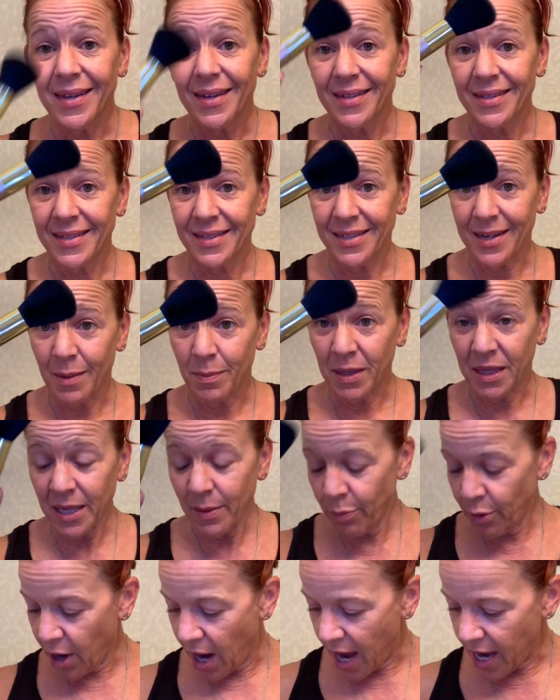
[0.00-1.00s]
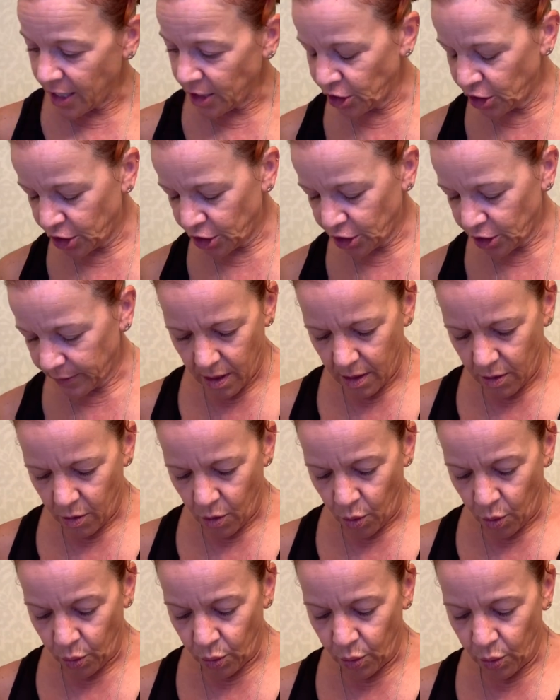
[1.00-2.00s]
Stubbly brush.
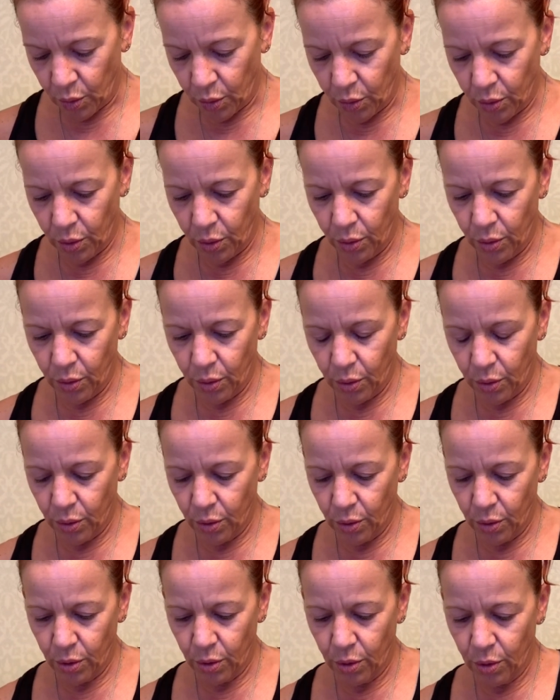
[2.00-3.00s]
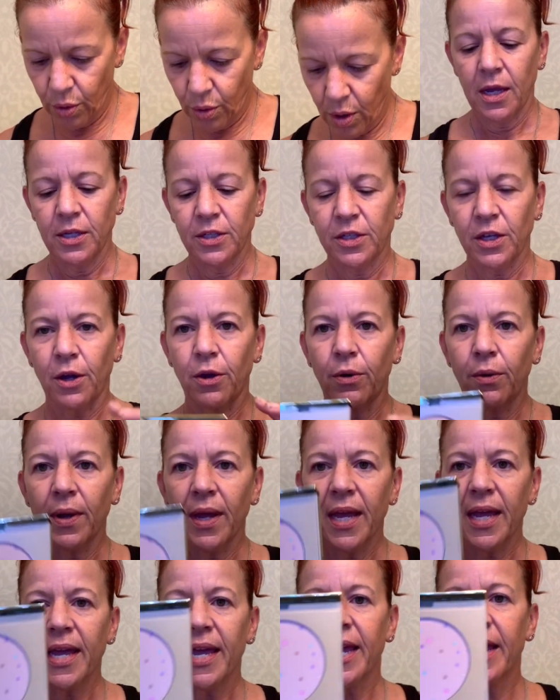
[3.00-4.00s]
Ooh.
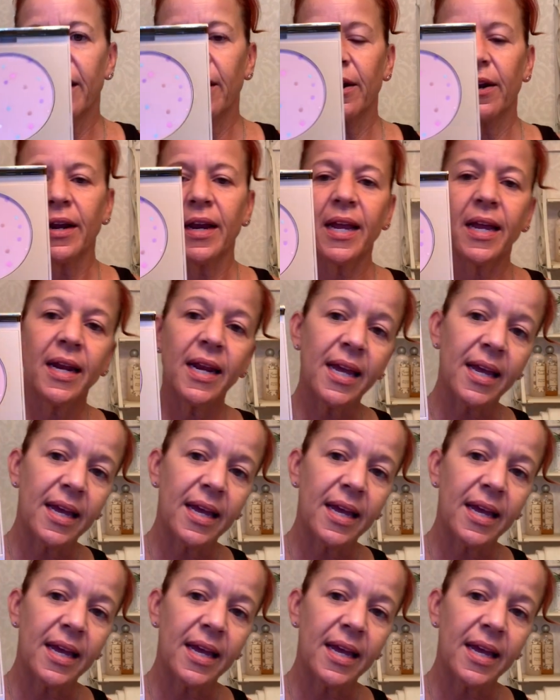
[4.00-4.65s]
So here it